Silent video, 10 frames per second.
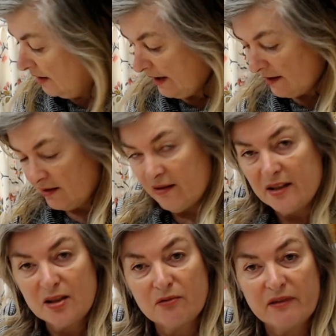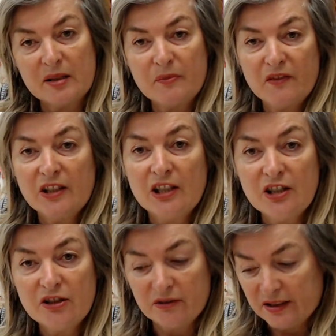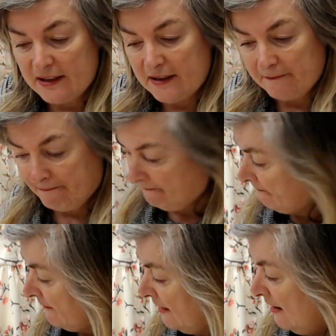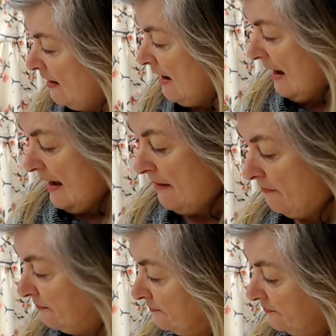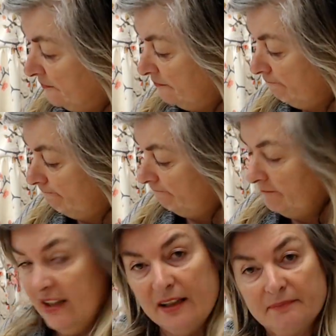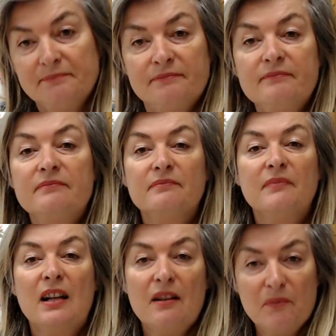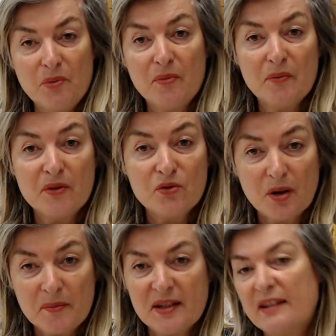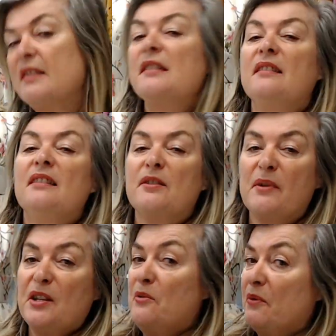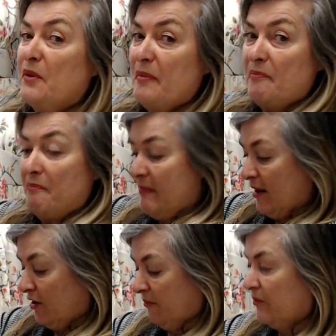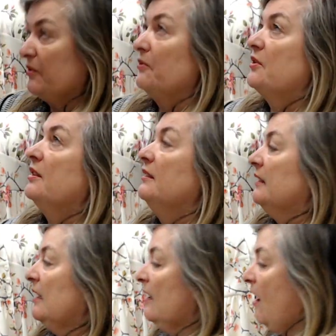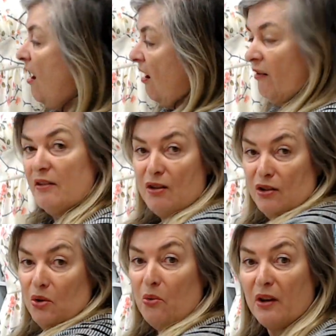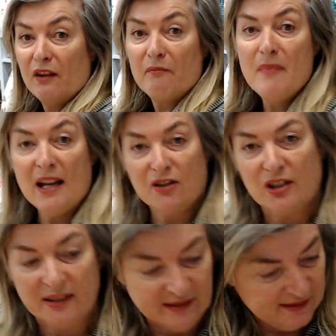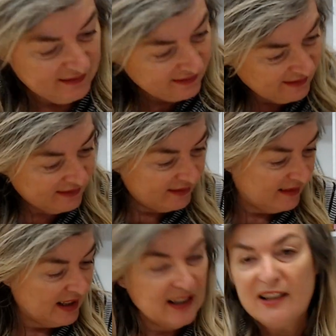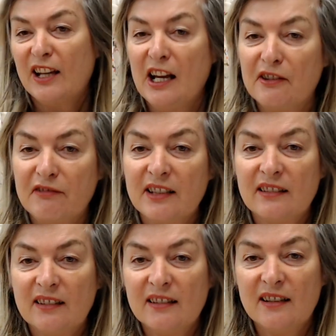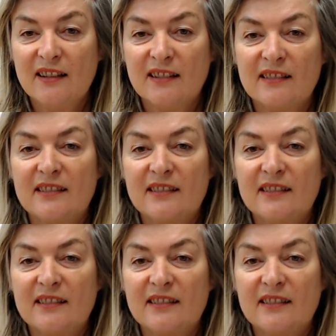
a nice crisp finish on it. Yeah, the problem with stripes is whether you want to match them or not. Talking of matching, Catherine and her